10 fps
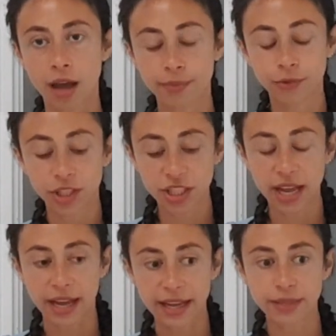Which, yeah,
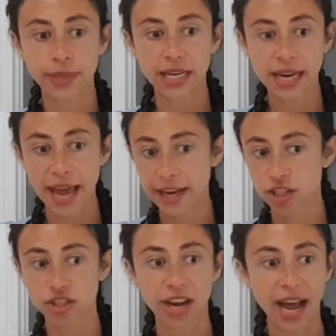has been an
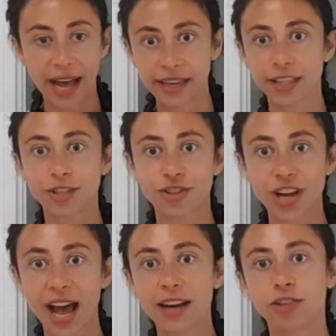extra added
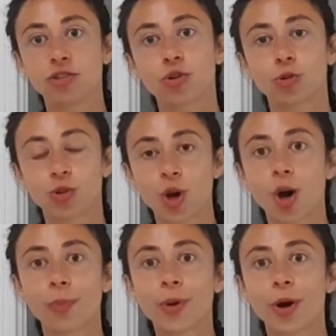challenge on
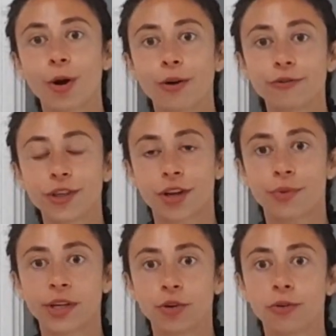top of, you know,
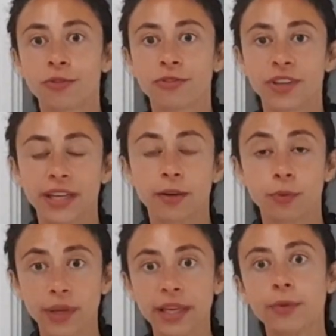when you're feeling
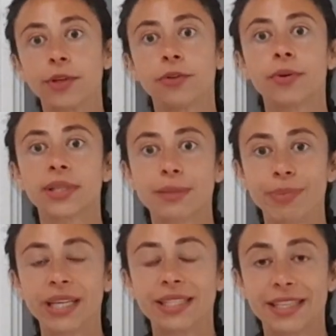weak, when you are
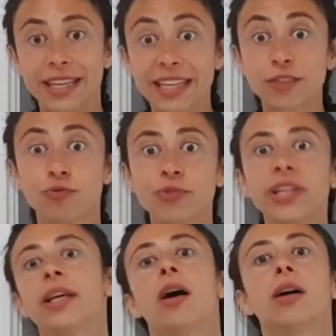depleted, it is
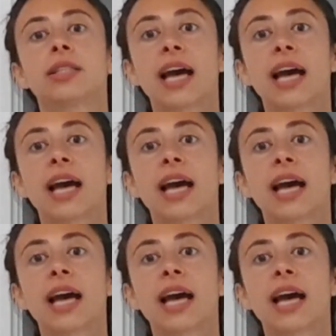really hard to